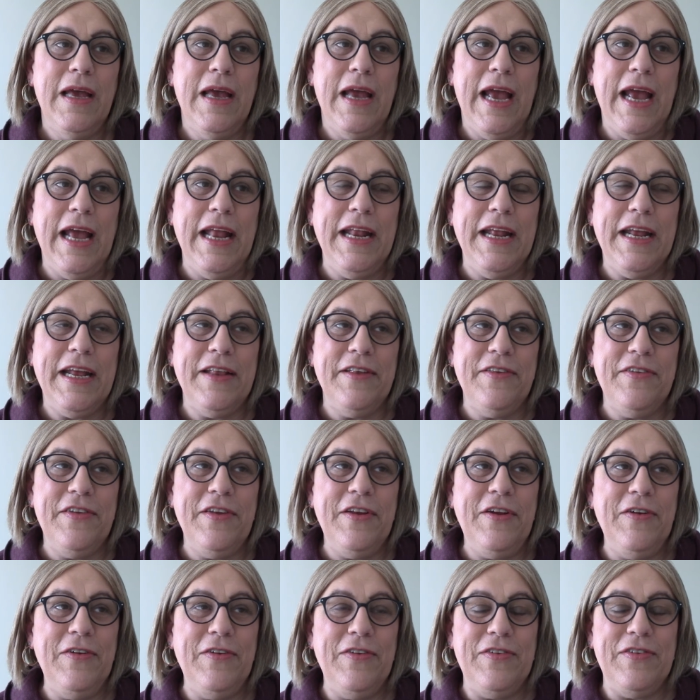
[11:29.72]
And he
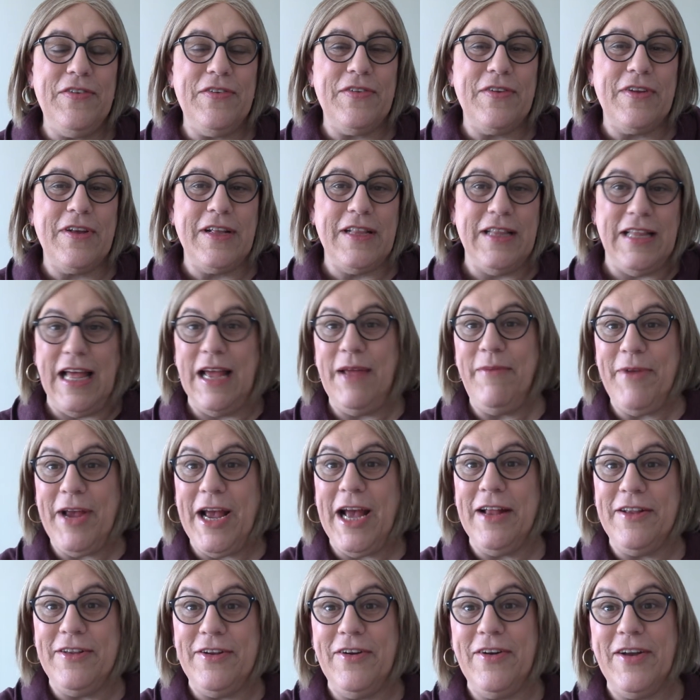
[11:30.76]
considers climbing
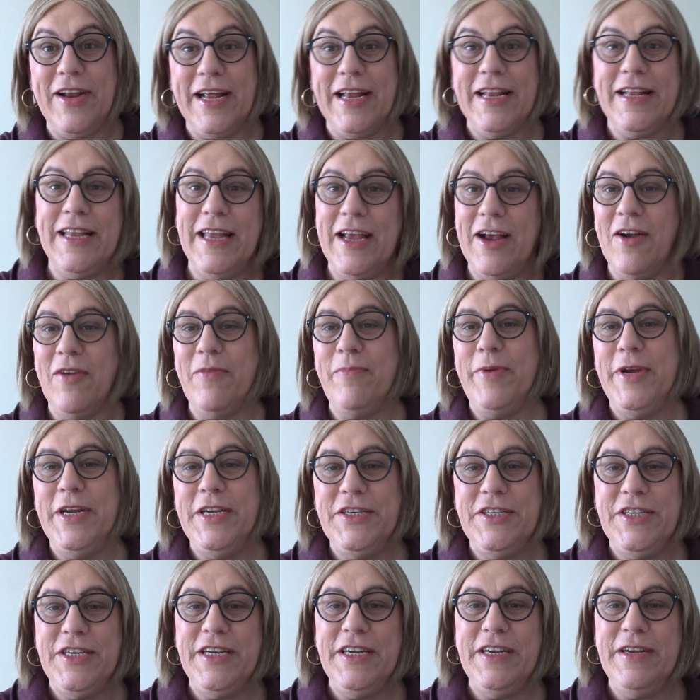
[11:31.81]
out there to get the
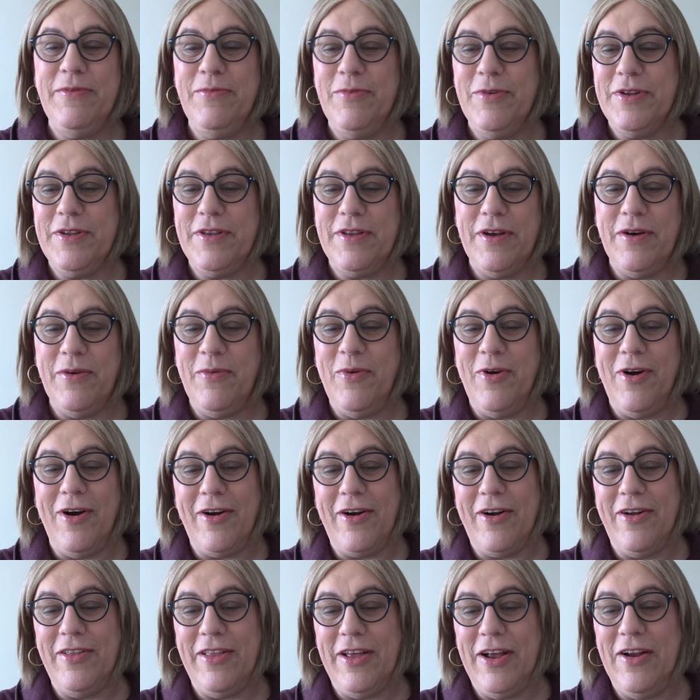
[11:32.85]
RPG with the
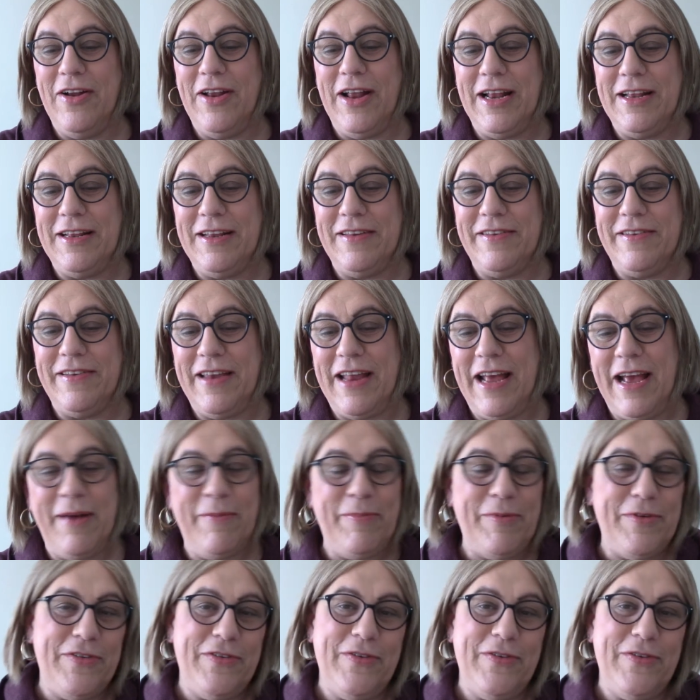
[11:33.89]
walker there, and that doesn't happen.